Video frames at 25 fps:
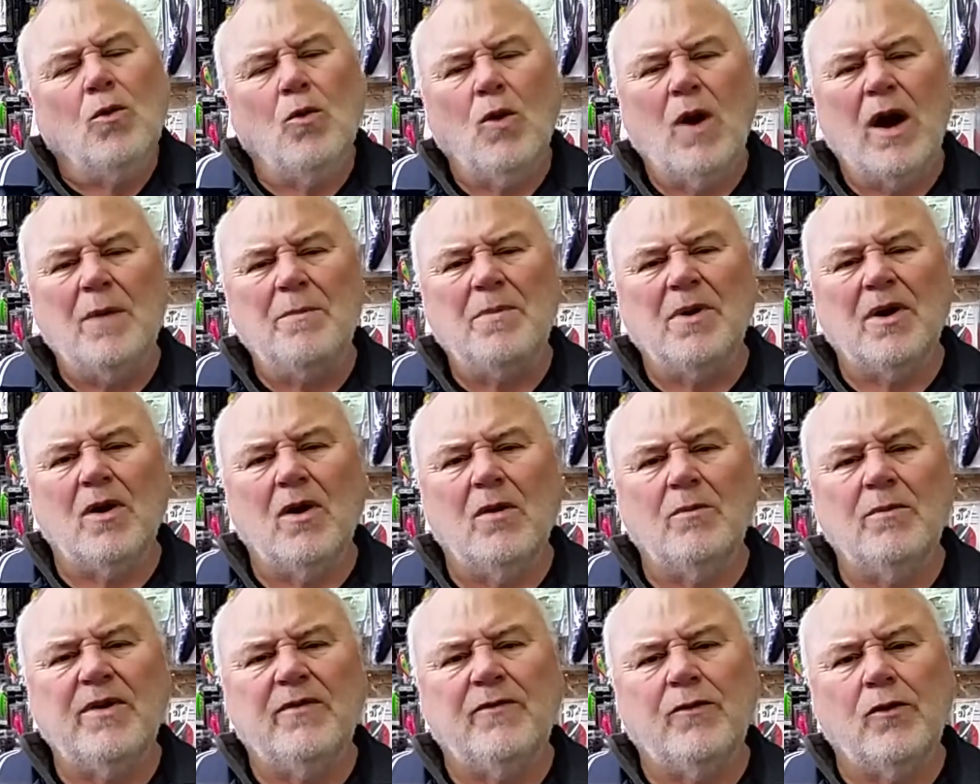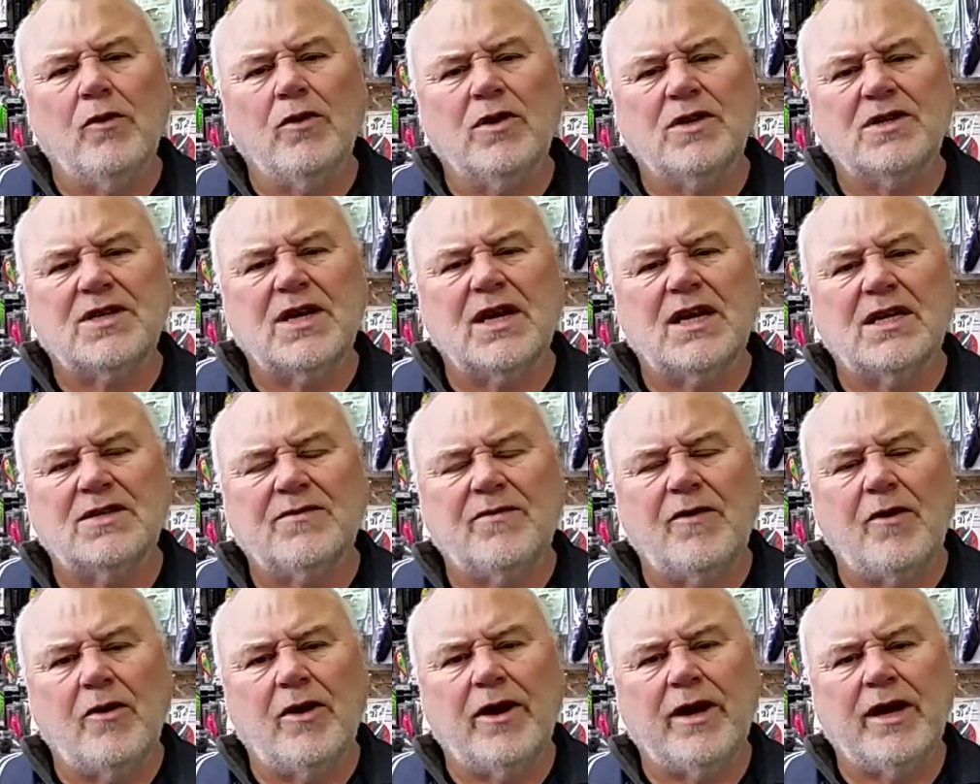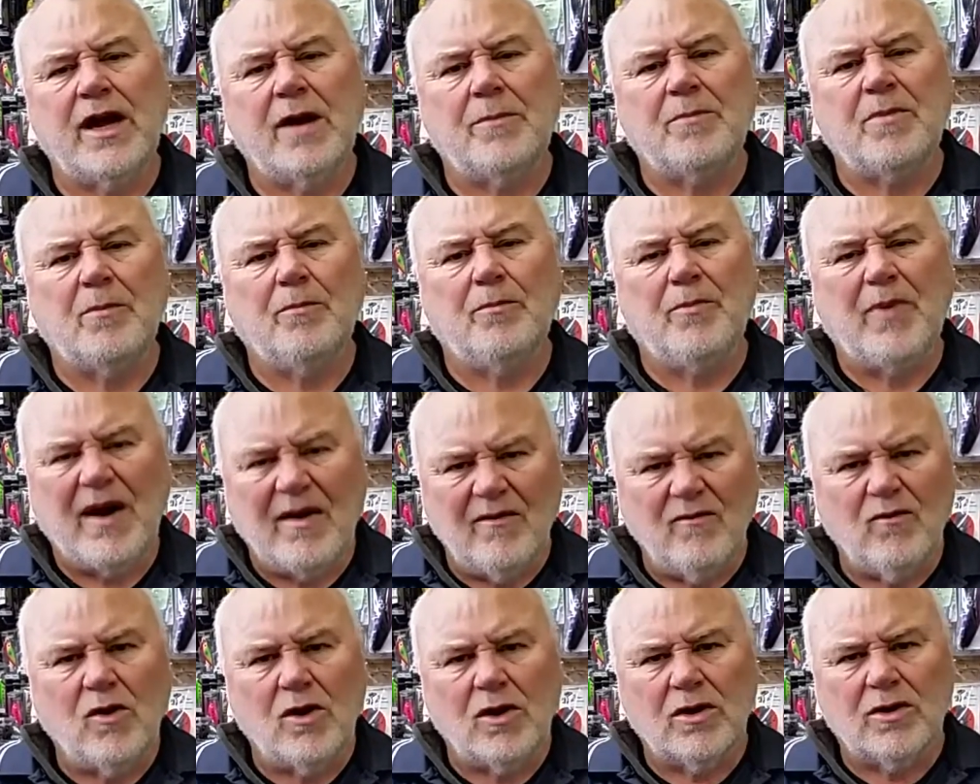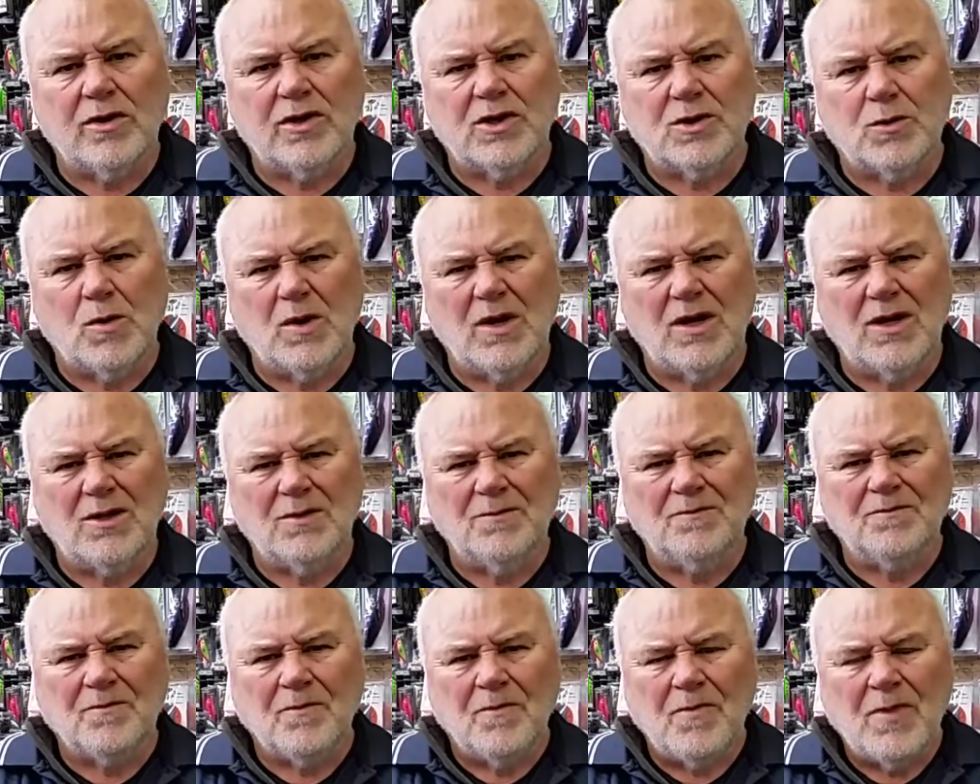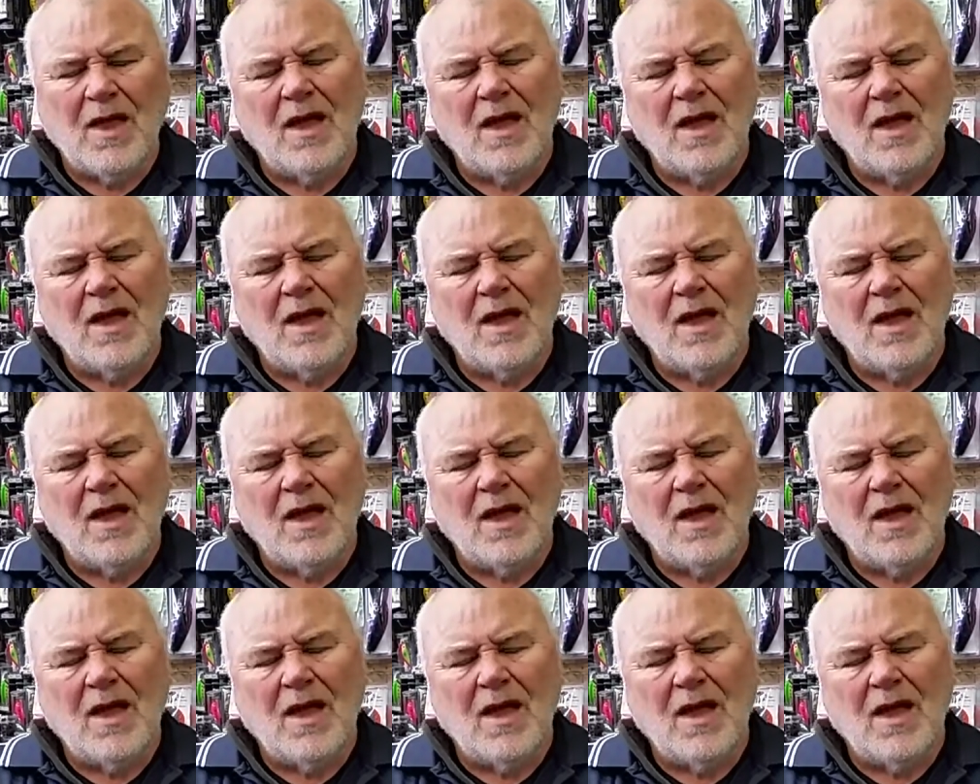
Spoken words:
Won't be long before it starts firing up above Wagga as well.